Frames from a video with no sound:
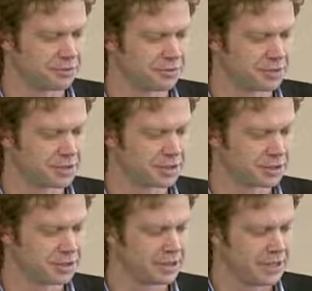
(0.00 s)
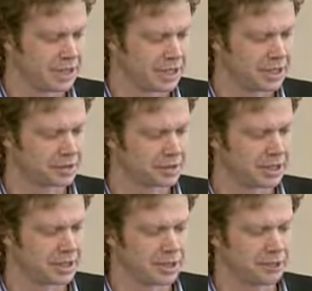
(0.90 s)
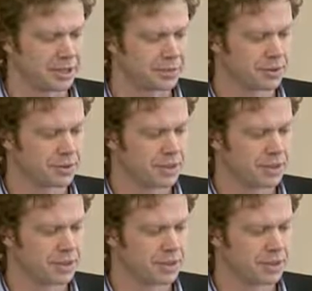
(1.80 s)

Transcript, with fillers: for us as we try to keep up.